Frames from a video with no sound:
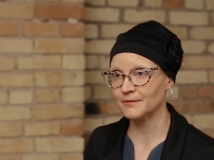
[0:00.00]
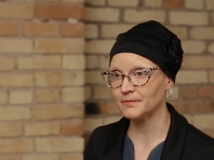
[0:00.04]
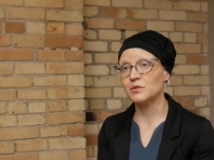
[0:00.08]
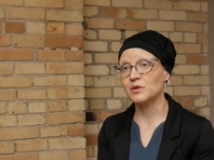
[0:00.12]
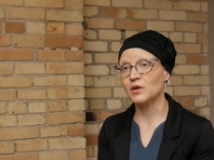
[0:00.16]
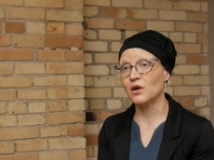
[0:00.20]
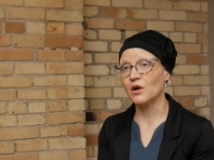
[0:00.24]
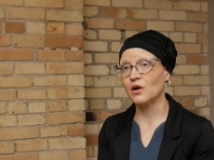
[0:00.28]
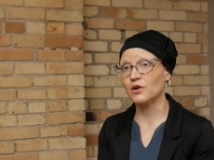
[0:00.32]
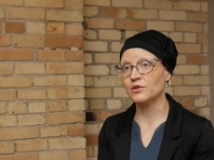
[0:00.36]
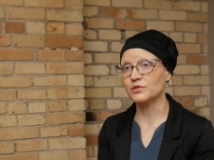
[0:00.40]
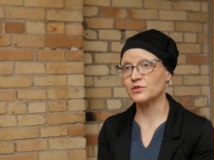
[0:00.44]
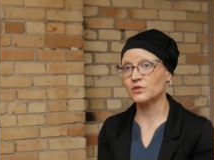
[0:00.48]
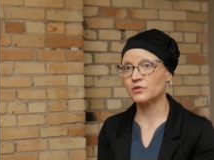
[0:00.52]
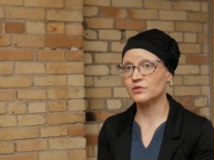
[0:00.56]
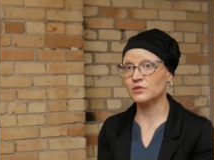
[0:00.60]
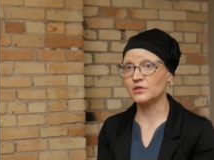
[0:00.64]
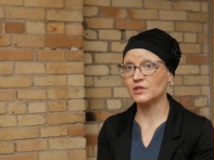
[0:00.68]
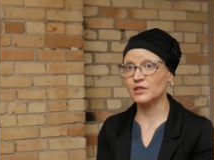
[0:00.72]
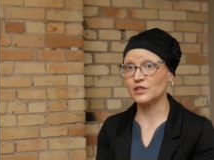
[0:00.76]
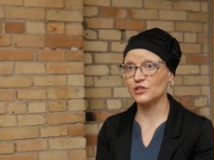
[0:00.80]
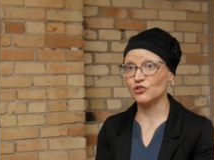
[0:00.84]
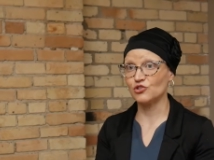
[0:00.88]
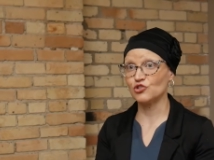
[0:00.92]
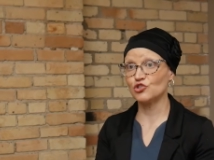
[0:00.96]
We also
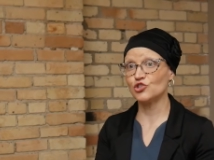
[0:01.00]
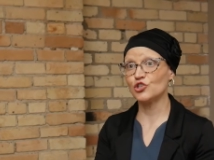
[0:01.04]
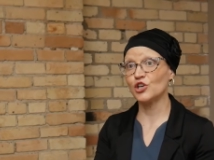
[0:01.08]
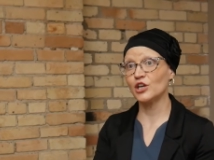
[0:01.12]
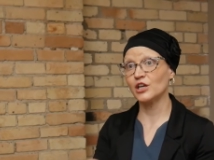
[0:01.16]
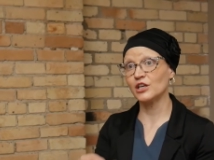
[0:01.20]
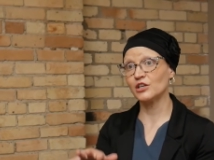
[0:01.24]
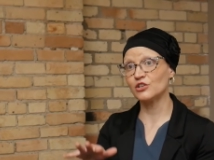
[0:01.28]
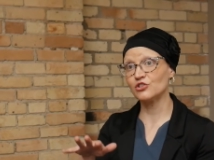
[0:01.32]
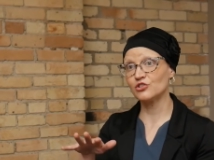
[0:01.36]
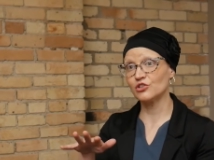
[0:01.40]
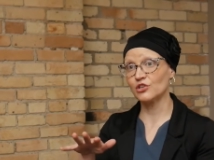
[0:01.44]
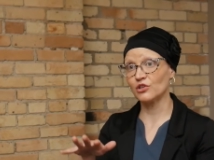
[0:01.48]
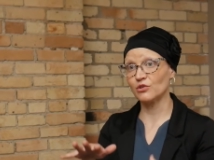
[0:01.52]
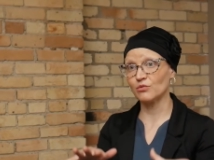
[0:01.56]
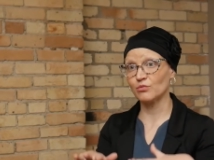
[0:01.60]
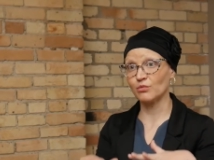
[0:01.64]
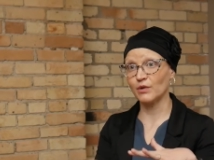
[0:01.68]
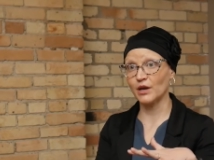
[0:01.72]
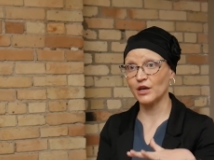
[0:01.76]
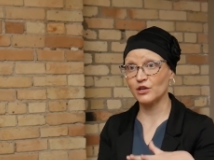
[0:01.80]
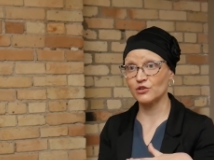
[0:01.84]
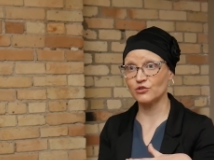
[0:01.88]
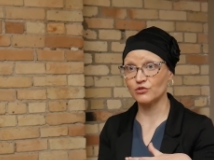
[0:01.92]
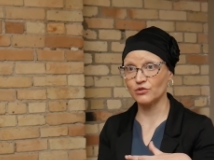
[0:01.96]
see a change in the
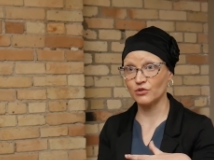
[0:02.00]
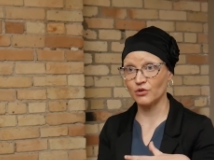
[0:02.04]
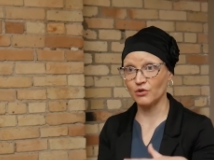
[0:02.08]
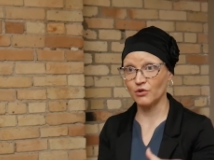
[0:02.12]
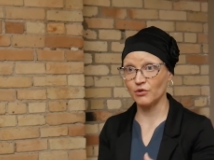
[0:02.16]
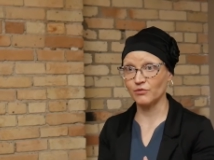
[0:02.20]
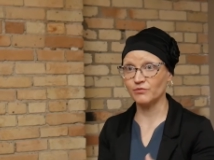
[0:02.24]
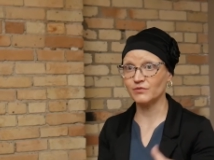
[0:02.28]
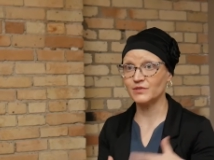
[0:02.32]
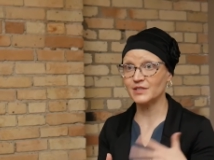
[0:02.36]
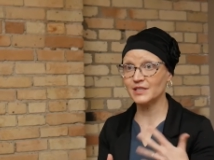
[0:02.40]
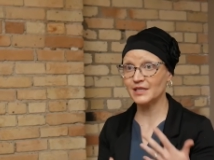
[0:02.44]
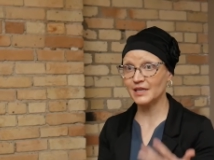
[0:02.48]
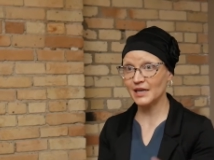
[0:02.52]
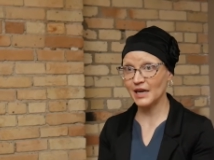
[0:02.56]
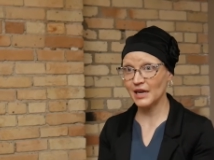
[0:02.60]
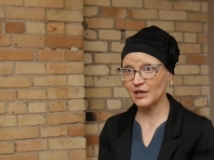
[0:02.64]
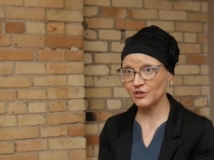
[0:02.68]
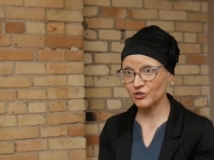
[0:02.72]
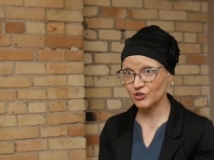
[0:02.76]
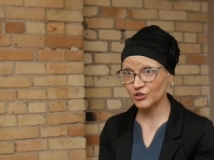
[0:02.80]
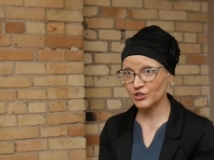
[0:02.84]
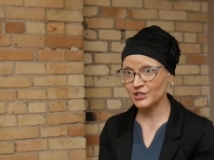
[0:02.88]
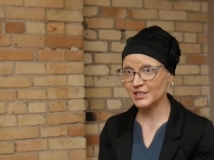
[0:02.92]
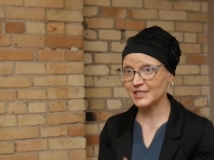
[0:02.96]
ratio of
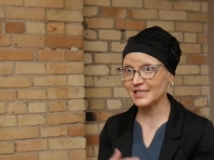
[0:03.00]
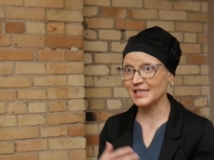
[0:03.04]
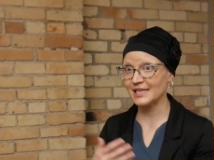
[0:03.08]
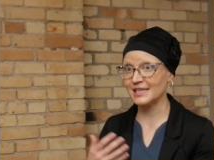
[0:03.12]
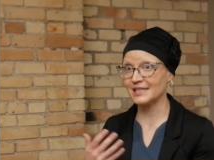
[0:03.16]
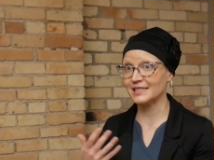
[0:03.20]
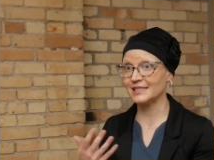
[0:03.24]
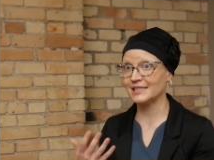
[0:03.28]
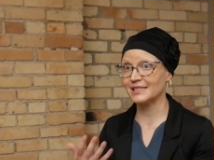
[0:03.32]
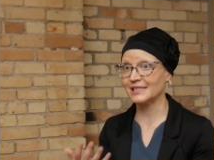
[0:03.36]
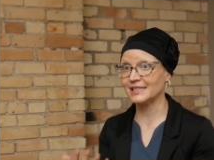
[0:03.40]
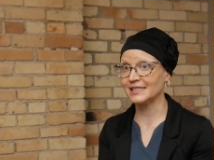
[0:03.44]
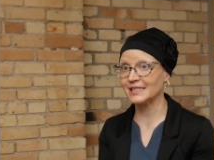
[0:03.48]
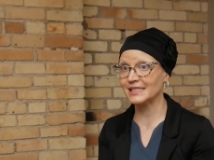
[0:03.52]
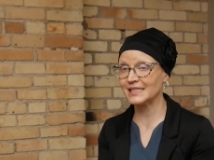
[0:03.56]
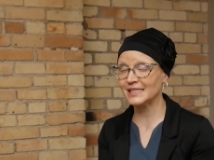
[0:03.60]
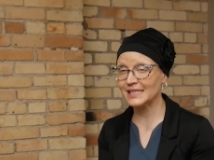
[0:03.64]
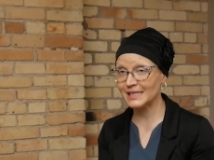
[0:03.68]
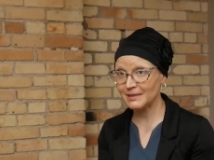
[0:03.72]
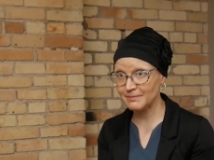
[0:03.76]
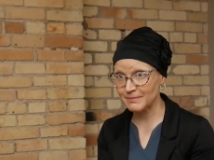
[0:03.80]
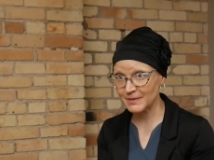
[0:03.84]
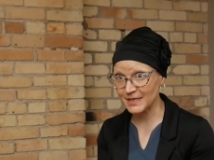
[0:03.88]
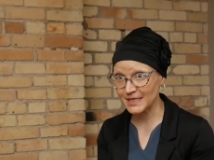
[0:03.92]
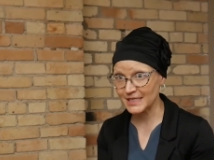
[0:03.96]
THC to
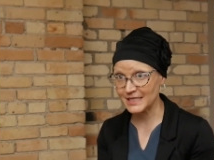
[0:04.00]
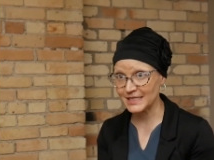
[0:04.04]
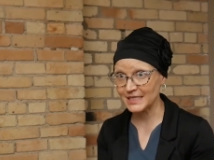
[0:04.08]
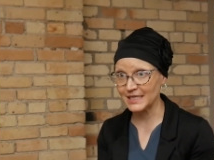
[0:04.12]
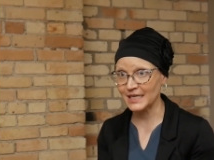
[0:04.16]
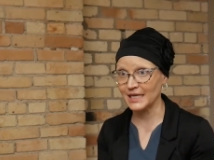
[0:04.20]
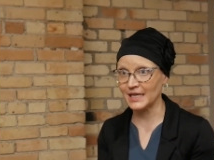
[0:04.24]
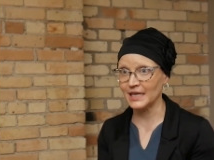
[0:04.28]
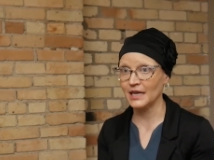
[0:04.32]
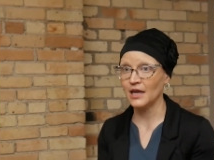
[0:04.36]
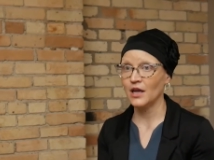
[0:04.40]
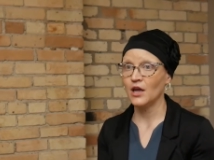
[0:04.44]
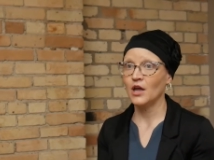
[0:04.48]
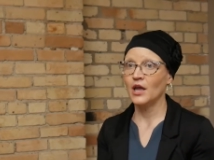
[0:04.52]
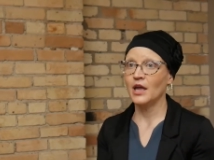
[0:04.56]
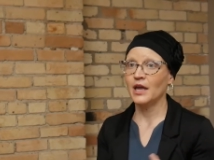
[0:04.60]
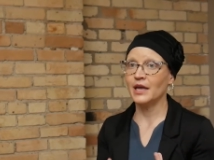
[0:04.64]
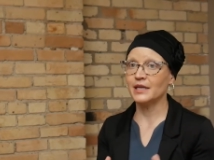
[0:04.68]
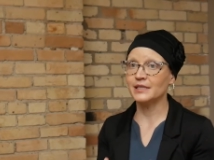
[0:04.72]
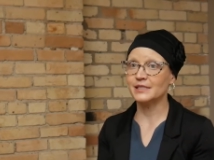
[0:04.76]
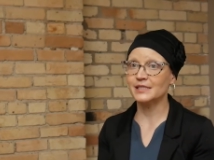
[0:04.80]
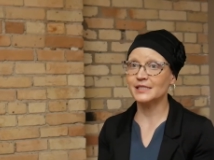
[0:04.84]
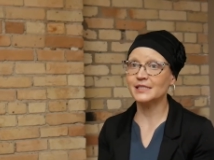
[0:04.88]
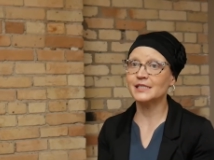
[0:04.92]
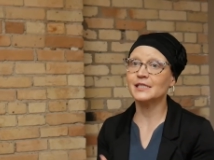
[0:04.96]
CBD,
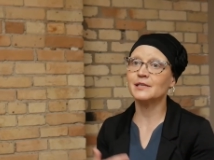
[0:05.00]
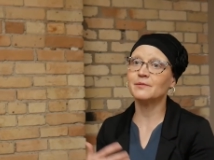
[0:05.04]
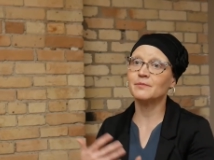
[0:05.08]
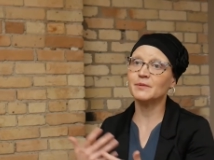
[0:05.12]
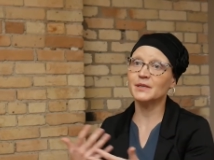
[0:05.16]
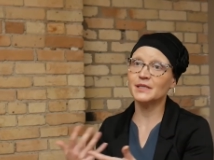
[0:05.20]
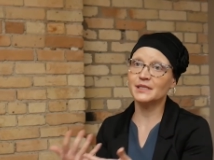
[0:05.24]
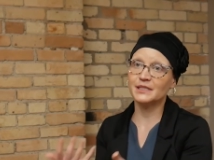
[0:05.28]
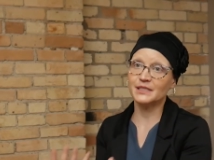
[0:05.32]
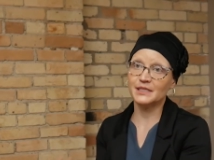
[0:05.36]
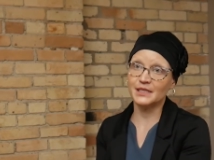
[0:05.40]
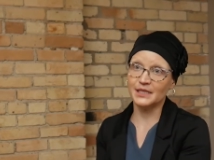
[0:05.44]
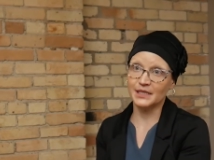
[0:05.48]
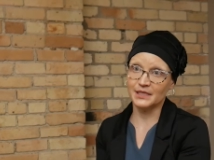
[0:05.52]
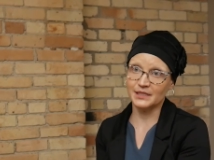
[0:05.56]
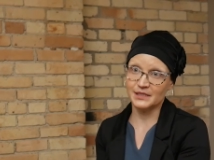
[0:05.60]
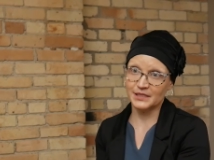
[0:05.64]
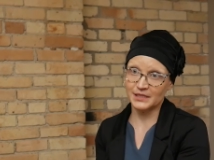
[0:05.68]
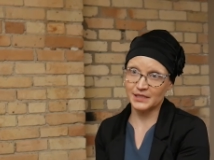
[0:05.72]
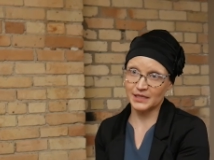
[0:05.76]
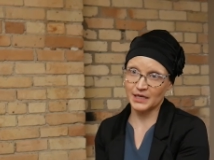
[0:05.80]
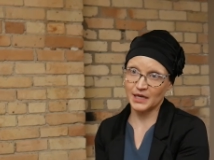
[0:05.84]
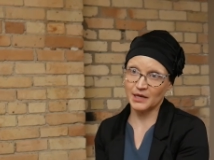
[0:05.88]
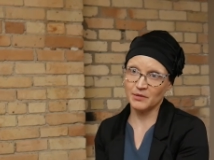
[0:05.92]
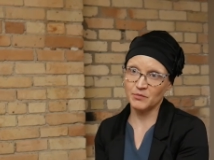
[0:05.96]
and CBD is
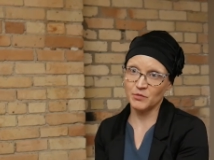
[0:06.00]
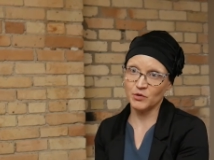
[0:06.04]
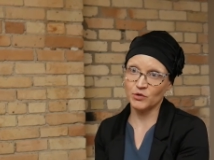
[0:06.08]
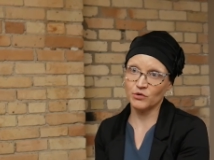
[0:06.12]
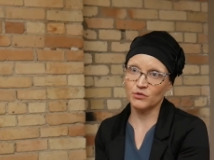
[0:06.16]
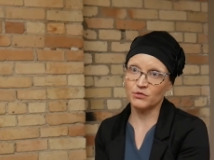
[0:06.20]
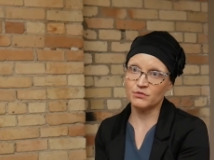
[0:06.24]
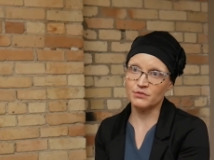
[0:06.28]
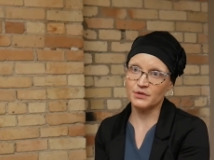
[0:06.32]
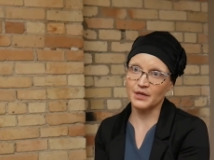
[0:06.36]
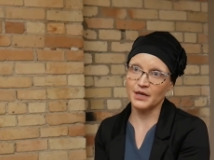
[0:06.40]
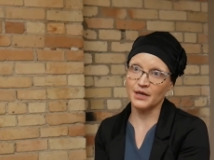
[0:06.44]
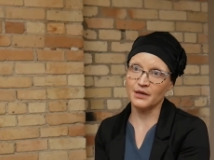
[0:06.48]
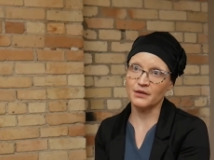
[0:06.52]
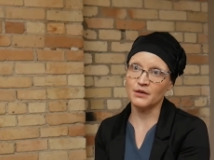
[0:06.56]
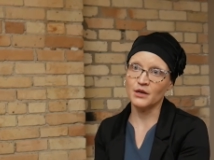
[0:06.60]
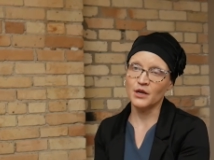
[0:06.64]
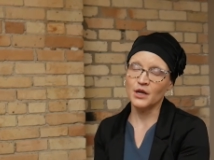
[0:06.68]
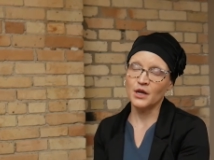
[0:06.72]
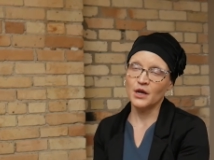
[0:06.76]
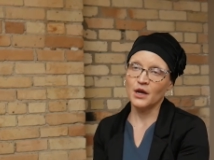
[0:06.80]
the chemical that